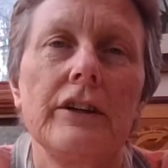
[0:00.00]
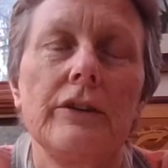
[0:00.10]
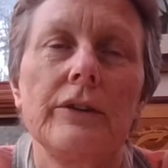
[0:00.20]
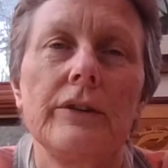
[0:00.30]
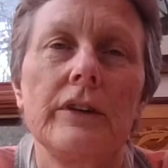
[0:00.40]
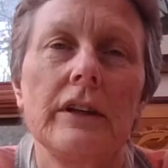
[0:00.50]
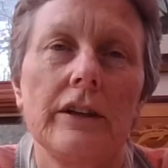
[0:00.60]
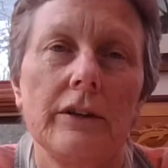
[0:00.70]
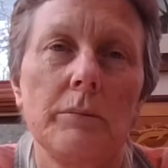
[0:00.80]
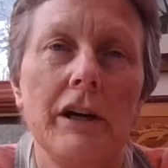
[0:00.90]
to see a
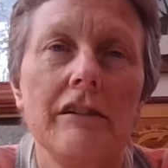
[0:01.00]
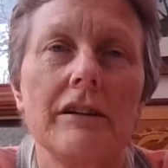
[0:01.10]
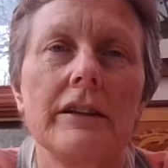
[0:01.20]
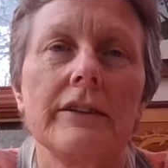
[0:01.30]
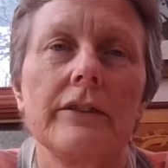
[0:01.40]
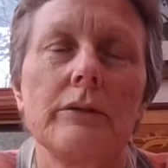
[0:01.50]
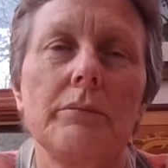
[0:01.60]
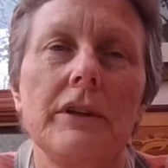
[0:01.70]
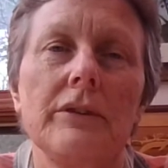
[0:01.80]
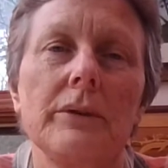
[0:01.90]
lot of parallels
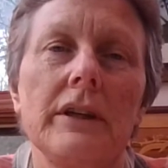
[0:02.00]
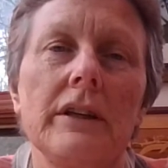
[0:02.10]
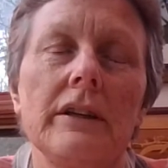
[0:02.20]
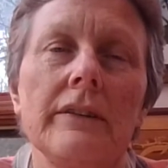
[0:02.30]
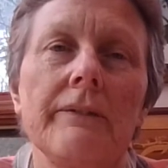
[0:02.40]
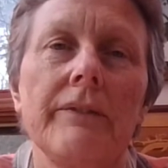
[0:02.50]
between